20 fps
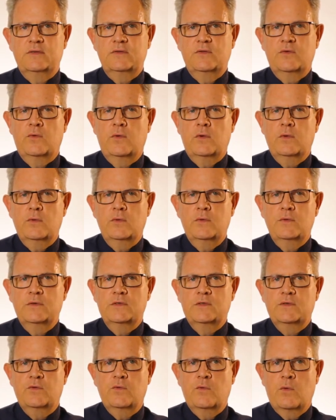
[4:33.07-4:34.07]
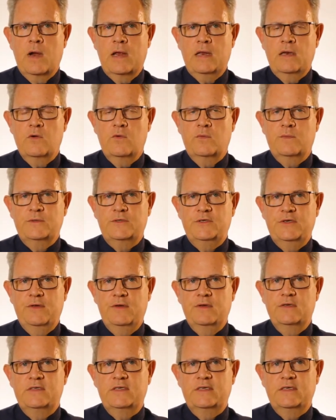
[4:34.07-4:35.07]
there are always great
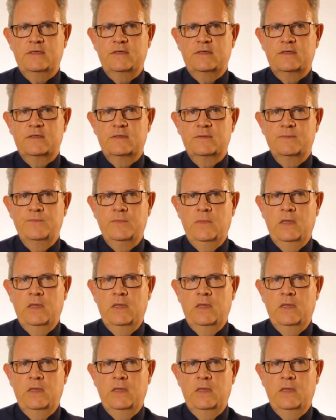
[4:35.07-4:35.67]
opportunities,